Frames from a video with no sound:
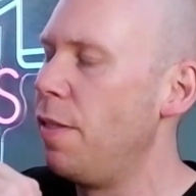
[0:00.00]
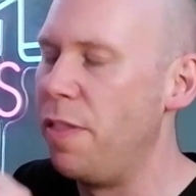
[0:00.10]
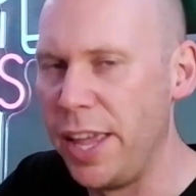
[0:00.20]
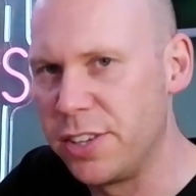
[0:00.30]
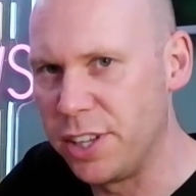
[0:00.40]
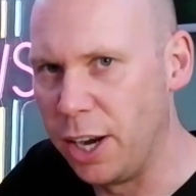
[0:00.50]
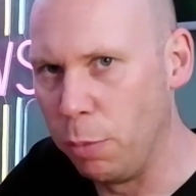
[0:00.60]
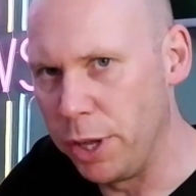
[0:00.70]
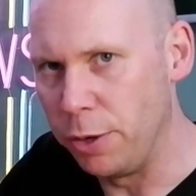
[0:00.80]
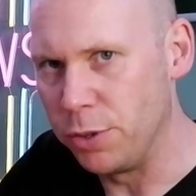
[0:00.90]
this
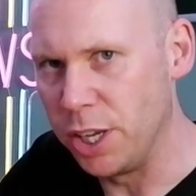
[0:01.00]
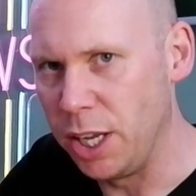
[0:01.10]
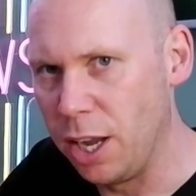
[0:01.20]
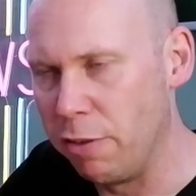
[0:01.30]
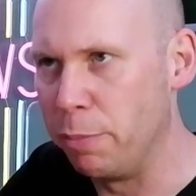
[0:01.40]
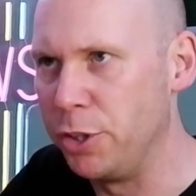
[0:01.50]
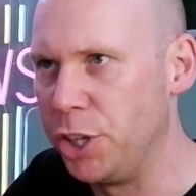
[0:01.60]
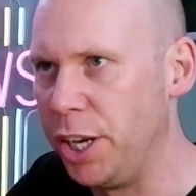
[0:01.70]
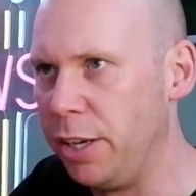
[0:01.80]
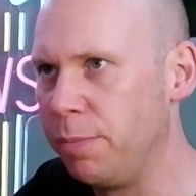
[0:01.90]
little beauty of a
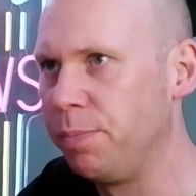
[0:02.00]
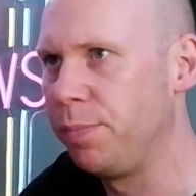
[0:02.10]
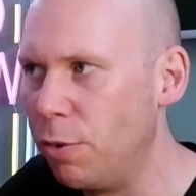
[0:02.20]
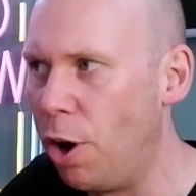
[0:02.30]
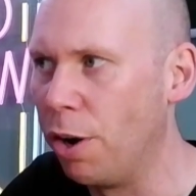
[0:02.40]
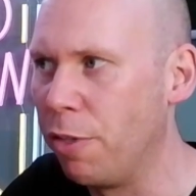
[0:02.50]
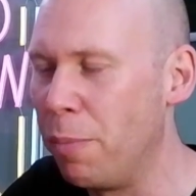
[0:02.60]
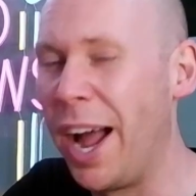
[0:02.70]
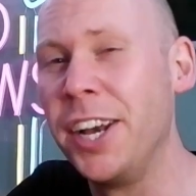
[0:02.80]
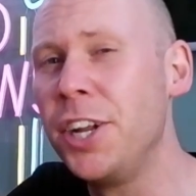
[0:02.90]
machine right off the
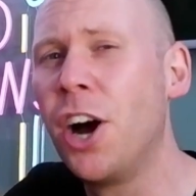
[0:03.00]
bat. And you